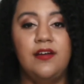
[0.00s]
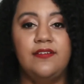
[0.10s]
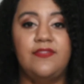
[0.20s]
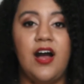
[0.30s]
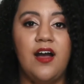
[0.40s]

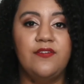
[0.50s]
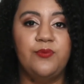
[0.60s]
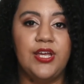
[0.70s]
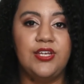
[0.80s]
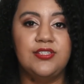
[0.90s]
5
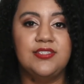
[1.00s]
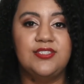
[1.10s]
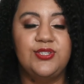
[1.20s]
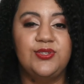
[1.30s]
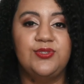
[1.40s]
ways
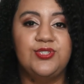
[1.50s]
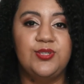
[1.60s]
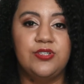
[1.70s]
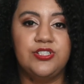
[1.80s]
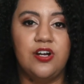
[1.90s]
to
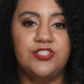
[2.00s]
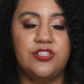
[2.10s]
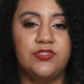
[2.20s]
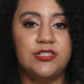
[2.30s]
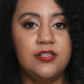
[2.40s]
supercharge
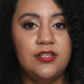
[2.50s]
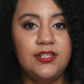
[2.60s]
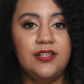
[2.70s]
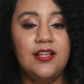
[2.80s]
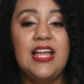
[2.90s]
your
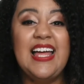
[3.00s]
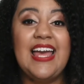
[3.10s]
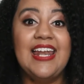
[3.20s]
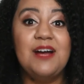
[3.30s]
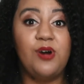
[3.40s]
fertility.
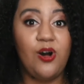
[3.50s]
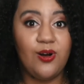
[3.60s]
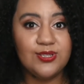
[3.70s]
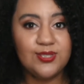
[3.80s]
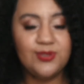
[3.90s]
And I'm
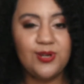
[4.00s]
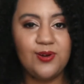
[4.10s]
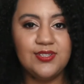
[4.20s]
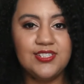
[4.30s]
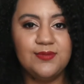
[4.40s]
also
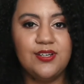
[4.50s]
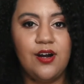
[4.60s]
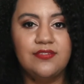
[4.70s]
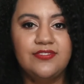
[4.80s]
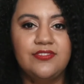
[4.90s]
going to be
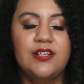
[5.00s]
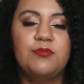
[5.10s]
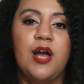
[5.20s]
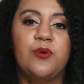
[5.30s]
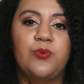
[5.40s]
offering
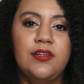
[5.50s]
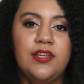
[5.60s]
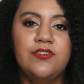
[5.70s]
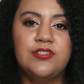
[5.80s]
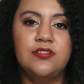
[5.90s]
my
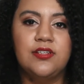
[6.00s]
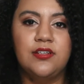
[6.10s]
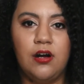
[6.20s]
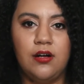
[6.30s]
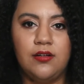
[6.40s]
weekly fertility
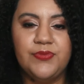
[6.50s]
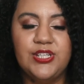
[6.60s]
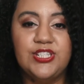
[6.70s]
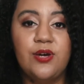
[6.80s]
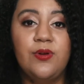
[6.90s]
call.
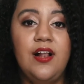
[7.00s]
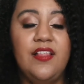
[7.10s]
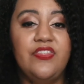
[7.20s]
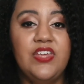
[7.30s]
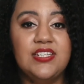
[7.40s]
So
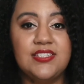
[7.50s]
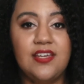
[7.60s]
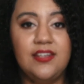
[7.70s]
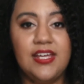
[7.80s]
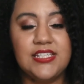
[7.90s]
this
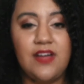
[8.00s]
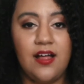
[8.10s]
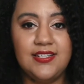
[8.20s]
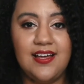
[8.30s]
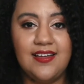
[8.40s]
Sunday is
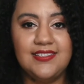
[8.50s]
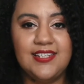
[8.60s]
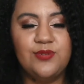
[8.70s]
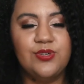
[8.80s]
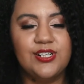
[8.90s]
Valentine's
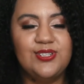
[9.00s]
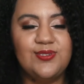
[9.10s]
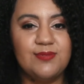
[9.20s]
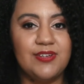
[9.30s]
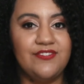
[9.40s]
Day. We're going to
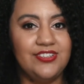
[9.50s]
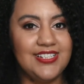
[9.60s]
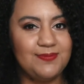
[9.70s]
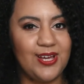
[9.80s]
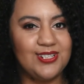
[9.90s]
do something
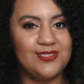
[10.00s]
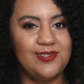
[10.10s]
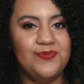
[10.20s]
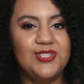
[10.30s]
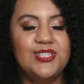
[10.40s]
really
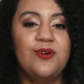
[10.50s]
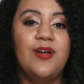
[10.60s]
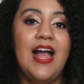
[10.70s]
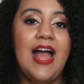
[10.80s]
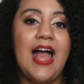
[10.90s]
special. So
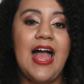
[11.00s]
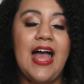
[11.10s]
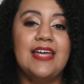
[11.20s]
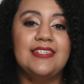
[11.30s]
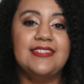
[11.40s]

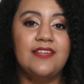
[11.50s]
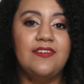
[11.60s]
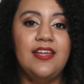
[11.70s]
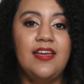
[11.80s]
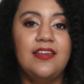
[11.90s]
at
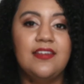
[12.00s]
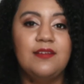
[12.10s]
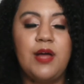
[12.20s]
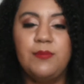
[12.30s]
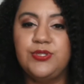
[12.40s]
7
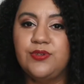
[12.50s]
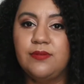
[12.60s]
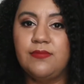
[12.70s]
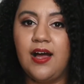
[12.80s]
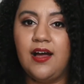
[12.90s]
a.m. I'm
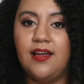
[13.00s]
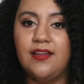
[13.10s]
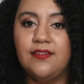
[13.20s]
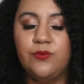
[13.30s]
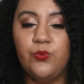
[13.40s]
doing
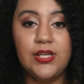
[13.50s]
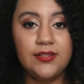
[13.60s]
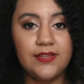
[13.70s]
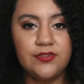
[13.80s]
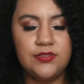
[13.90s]
my
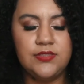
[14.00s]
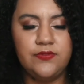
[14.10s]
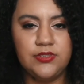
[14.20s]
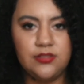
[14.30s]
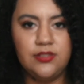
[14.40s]
weekly
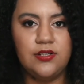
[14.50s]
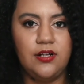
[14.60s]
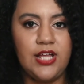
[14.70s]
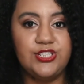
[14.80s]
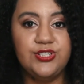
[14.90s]
fertility
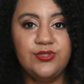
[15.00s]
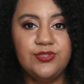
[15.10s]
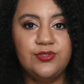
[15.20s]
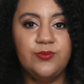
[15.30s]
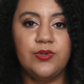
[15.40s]
call as
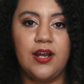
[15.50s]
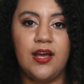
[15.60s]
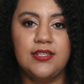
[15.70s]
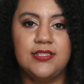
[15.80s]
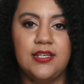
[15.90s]
usual, where
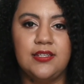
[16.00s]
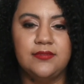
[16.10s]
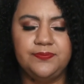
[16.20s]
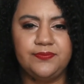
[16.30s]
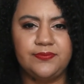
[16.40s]
I say
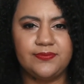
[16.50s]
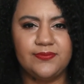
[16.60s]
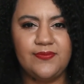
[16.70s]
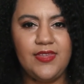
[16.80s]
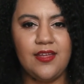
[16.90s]

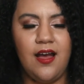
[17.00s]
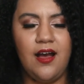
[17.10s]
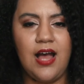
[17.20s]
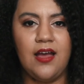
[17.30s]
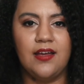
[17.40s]

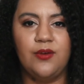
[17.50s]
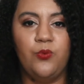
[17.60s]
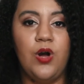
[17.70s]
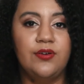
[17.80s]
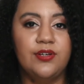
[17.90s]
I
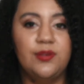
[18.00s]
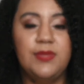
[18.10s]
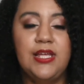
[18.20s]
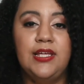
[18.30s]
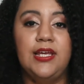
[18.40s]
welcome
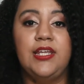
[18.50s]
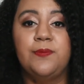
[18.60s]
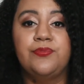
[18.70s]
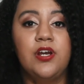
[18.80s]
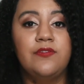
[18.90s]
any
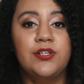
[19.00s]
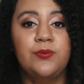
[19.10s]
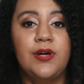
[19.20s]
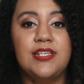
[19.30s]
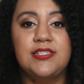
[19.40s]
prayer
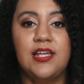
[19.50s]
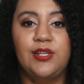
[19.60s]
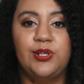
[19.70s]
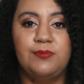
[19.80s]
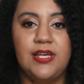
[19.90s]
requests, say a
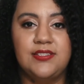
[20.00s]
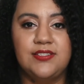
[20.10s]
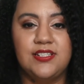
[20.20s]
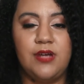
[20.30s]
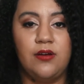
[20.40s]
little
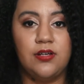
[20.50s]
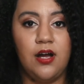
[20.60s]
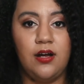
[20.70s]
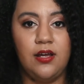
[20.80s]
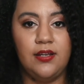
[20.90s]
message about
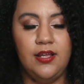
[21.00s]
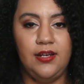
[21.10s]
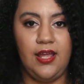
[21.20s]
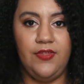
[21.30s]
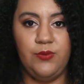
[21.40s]
God,
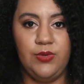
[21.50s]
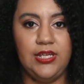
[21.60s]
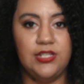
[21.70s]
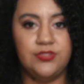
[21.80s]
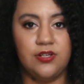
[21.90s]
and then we
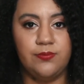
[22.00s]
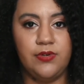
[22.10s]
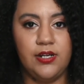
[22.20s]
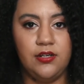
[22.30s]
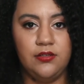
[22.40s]
get into our
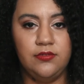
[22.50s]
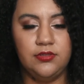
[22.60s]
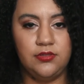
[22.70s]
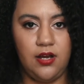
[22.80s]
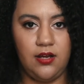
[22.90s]
prayer
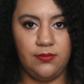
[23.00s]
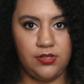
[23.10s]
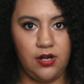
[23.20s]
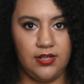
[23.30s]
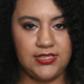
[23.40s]

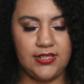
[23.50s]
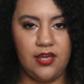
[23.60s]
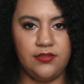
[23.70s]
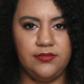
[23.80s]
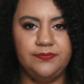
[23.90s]
call
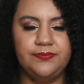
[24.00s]
together.